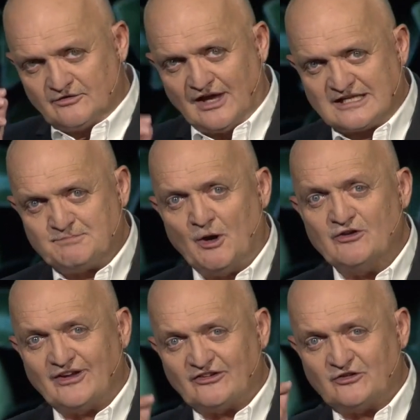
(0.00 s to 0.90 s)

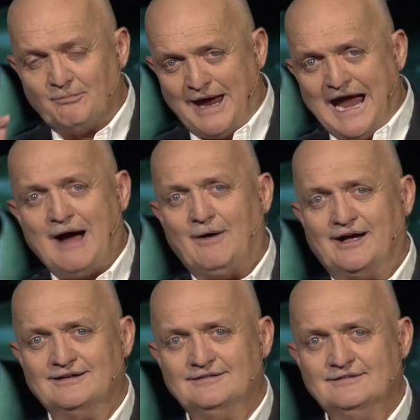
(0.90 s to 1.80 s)
expose us to power,
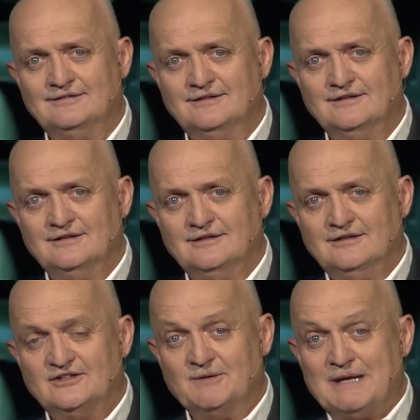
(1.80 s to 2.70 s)

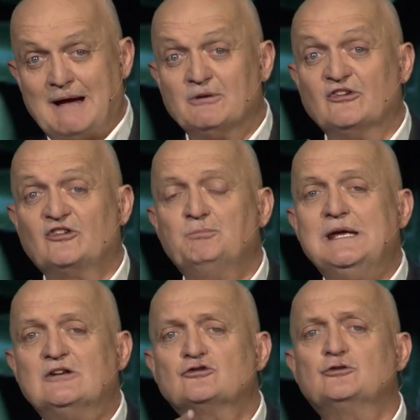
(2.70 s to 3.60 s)
to be able to
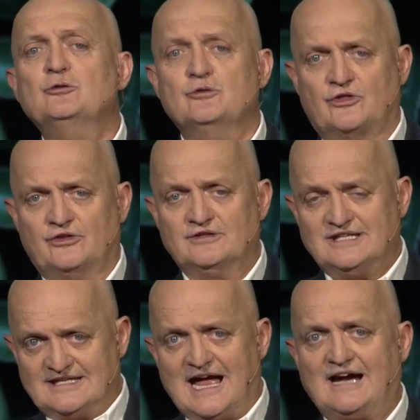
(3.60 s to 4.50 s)
speak truth
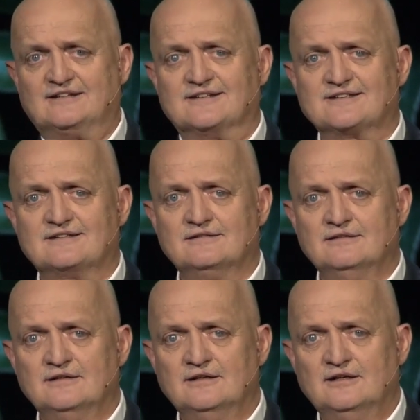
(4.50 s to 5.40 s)
to darkness,
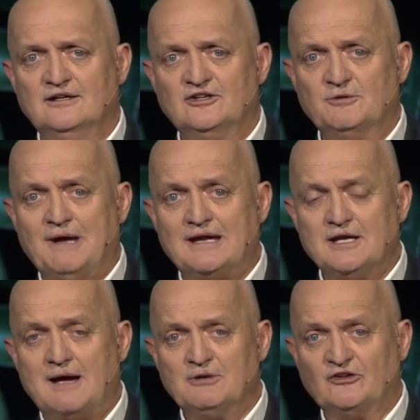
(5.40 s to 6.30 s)
to be
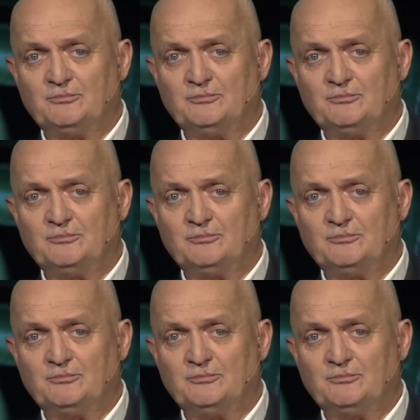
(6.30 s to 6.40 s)
able to